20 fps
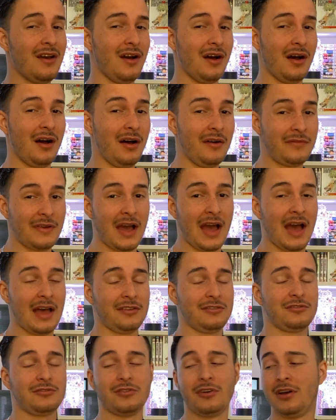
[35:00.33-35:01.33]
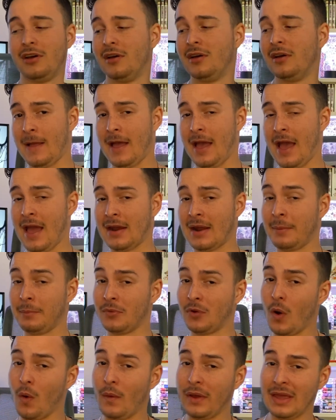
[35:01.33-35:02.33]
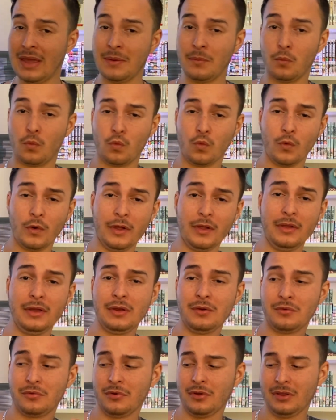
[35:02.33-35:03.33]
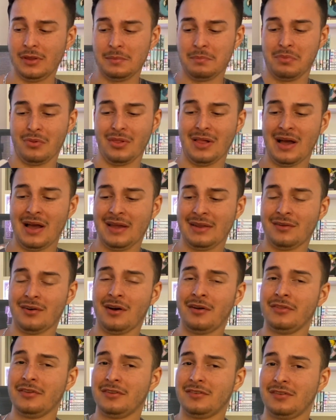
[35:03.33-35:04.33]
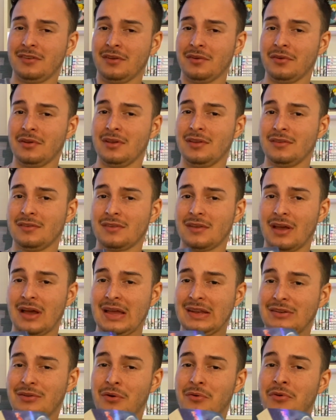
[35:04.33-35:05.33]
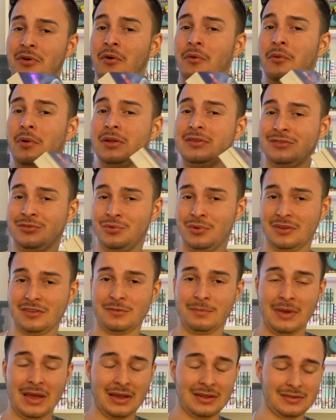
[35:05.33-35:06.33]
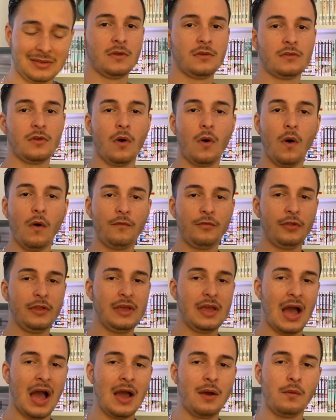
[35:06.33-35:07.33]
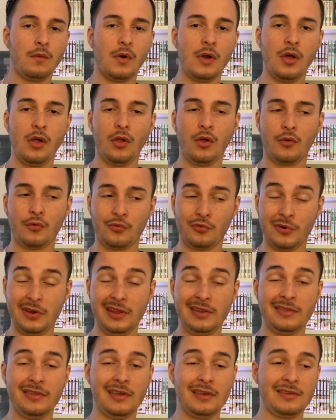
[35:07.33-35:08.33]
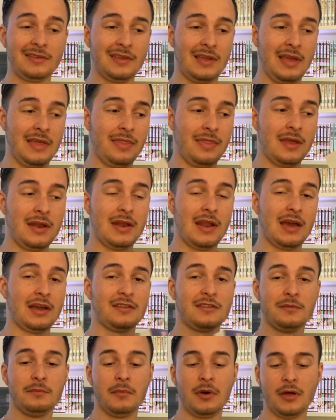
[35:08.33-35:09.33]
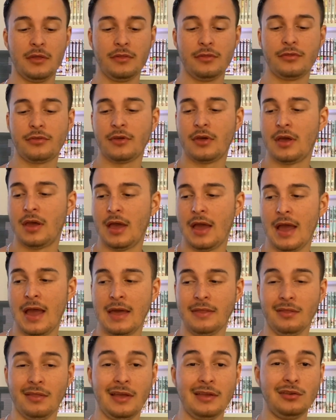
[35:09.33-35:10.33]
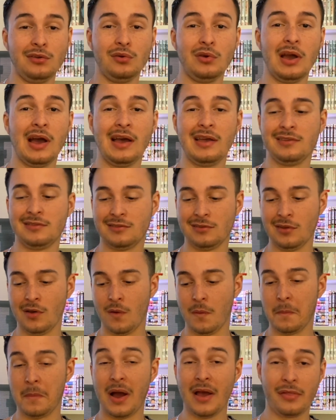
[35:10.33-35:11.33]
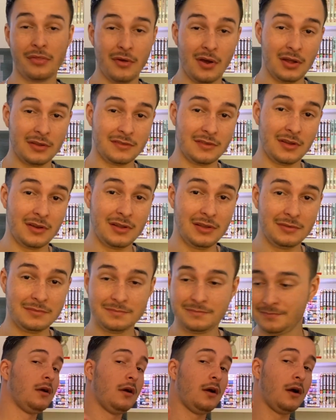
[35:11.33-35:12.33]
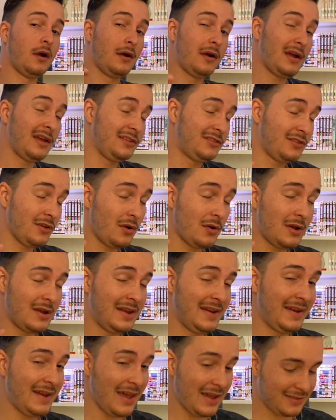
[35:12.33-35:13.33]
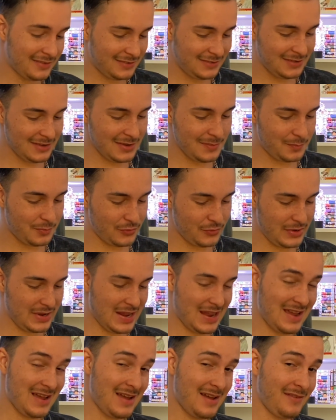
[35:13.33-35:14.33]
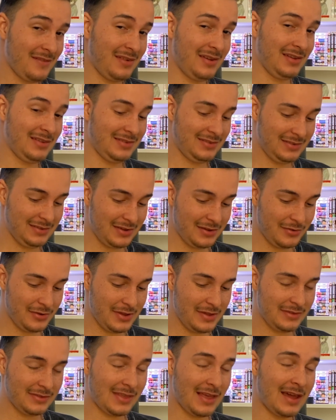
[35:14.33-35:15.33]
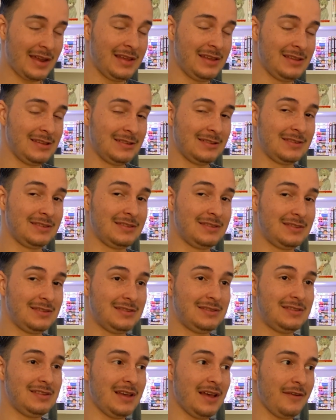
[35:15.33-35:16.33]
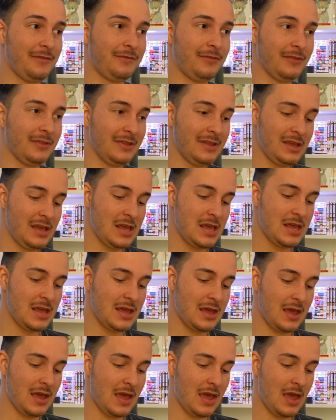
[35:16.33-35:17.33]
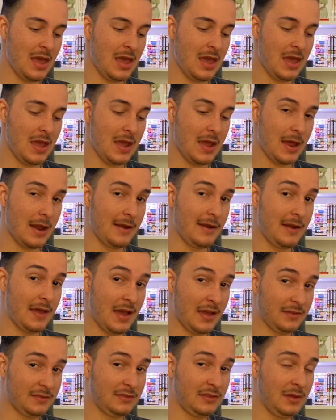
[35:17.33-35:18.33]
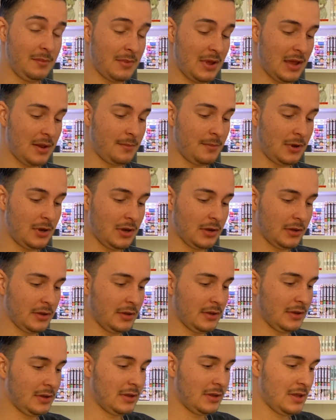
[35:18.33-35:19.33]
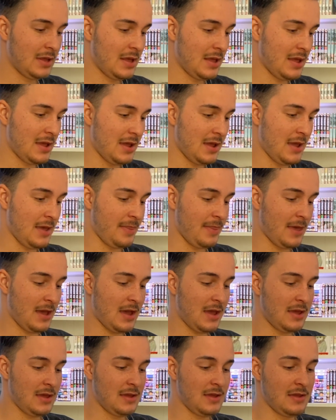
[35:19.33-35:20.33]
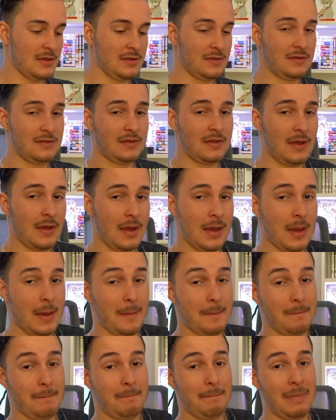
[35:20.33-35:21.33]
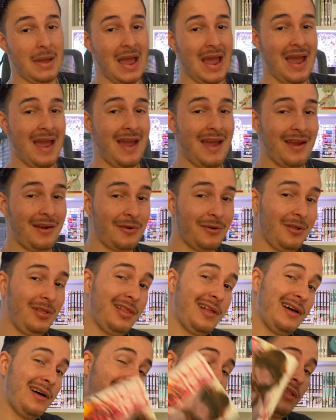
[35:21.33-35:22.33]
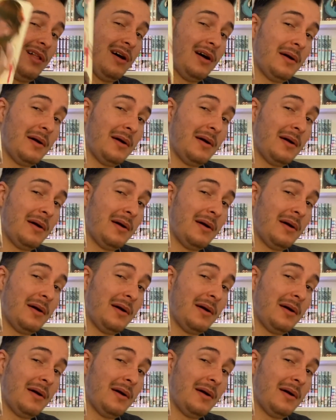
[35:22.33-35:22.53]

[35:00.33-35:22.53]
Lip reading: of Astra, and I'm going in really blind on this series. I don't know what to expect, so hopefully I will read this in the next month and let you guys know my thoughts on it. All right, so next up we have a series that is definitely a nasty man manga, and that is Parallel